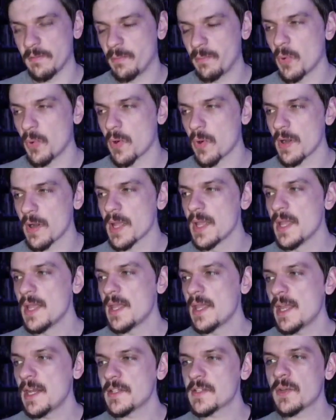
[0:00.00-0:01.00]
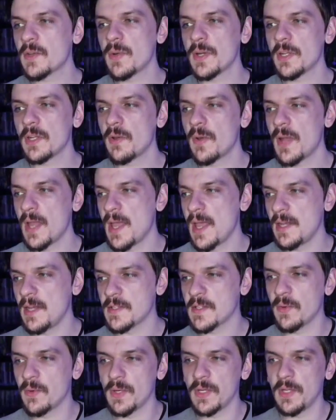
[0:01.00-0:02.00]
board, and it's going to go ahead,
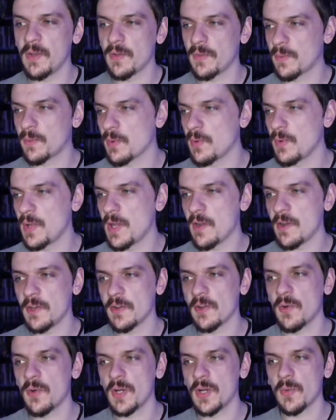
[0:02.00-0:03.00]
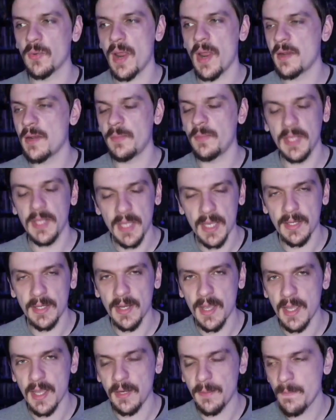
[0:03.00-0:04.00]
it's going to go through here, you're going to randomly get
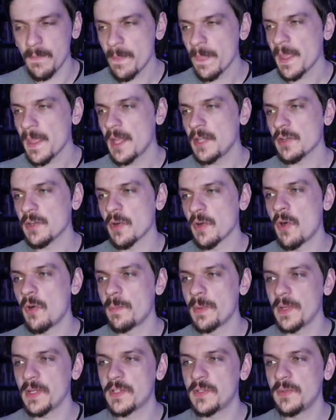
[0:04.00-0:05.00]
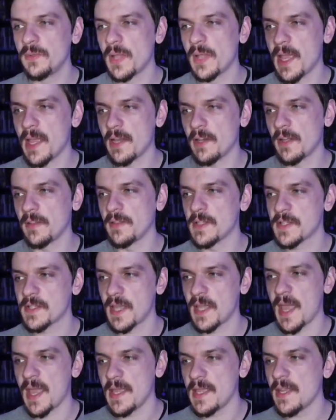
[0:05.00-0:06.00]
an item, and you're hoping to land on this
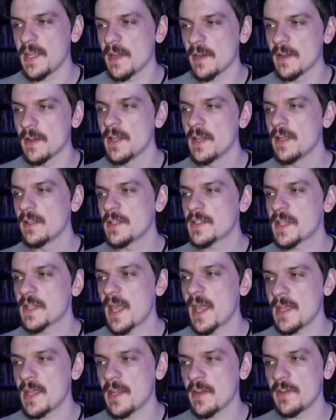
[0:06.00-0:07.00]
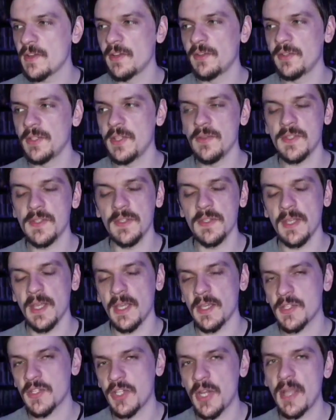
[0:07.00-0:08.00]
guy here. This guy here you'll use in the
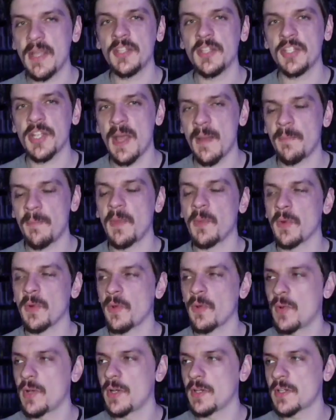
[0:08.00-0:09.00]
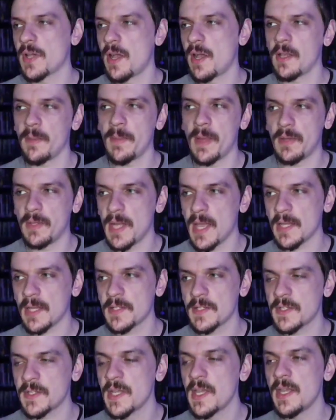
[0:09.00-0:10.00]
exchange shop that we're going to talk about
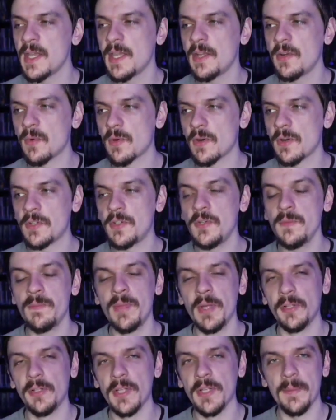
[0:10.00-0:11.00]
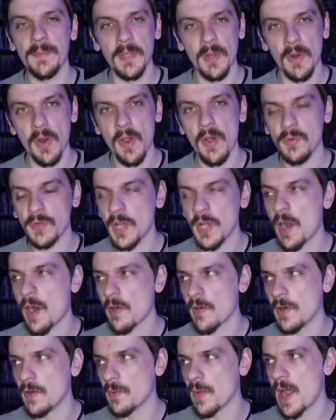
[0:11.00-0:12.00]
next in order to build up your
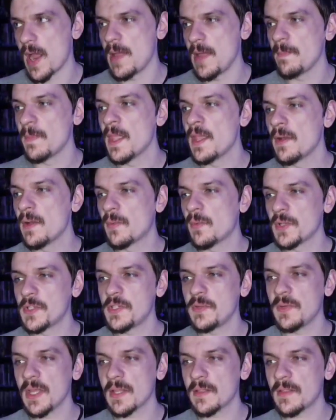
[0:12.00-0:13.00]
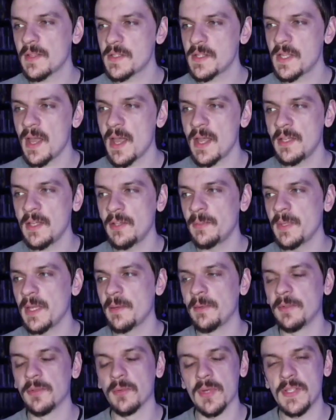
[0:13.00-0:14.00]
Hotaru, right? Once you get this guy, you'll be
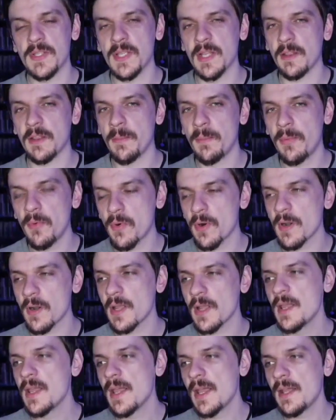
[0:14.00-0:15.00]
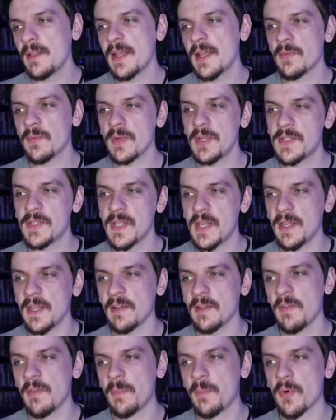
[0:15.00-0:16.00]
able to reset the board, and that
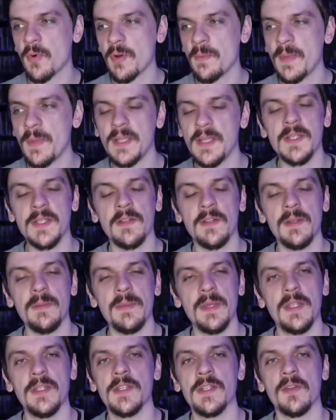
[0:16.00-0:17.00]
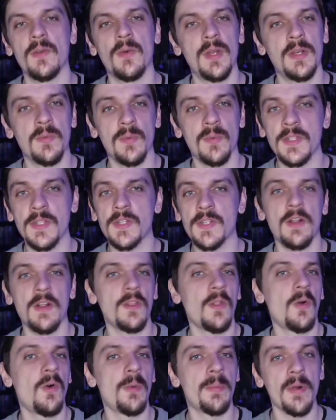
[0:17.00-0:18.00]
resetting of the board basically means you're going to restart
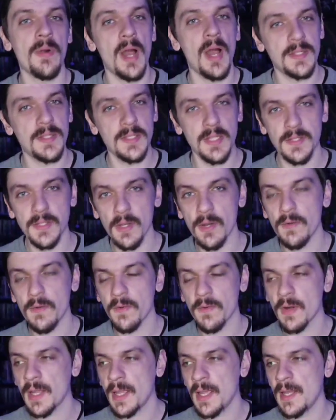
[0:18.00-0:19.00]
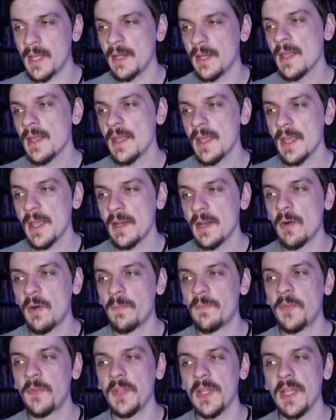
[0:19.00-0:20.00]
the whole process over again and
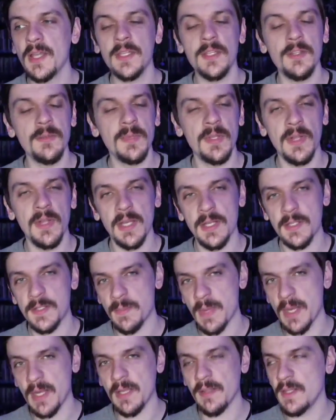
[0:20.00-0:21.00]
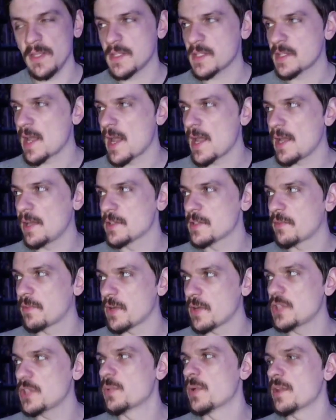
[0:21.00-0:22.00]
hopefully accumulate as many of these tiles
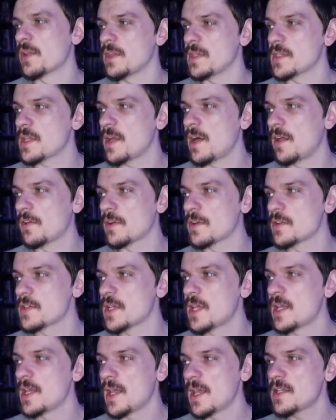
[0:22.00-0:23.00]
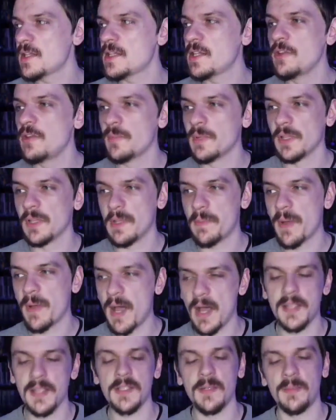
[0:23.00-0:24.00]
for each one of these colors as humanly
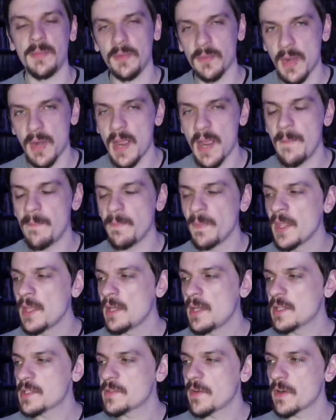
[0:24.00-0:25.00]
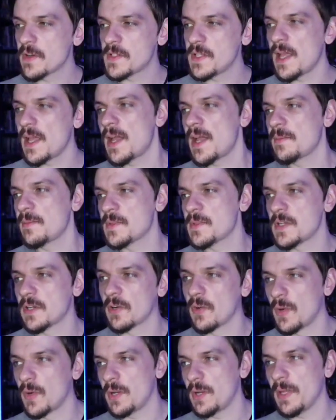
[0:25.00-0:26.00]
possible, right? As far as the items that
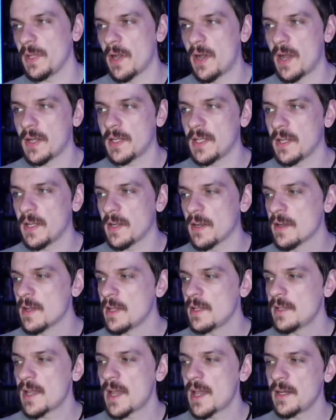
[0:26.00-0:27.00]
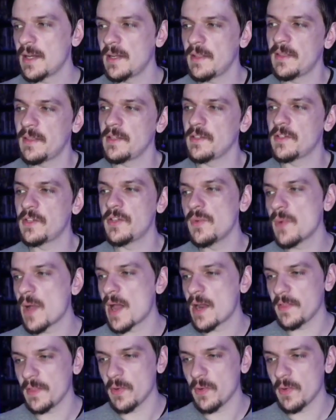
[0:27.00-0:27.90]
are going to be on here, not anything too out of the